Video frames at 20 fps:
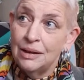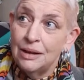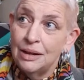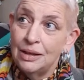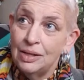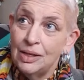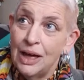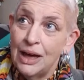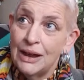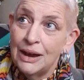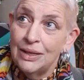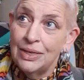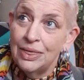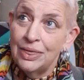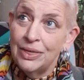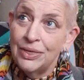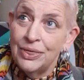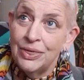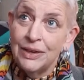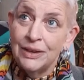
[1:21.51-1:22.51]
a lot of
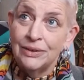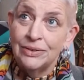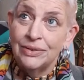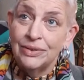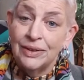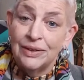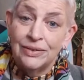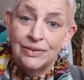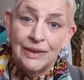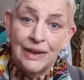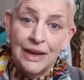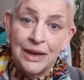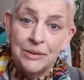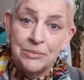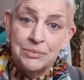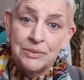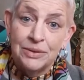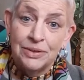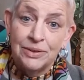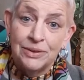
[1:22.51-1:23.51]
the things that's
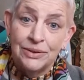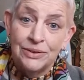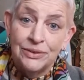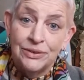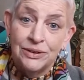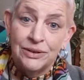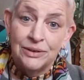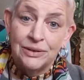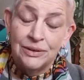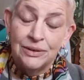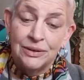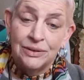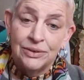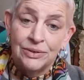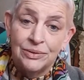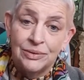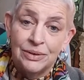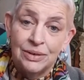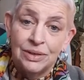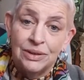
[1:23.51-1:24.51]
happened this year
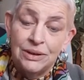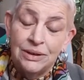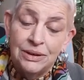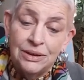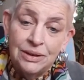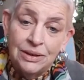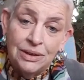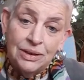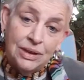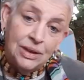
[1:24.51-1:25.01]
has really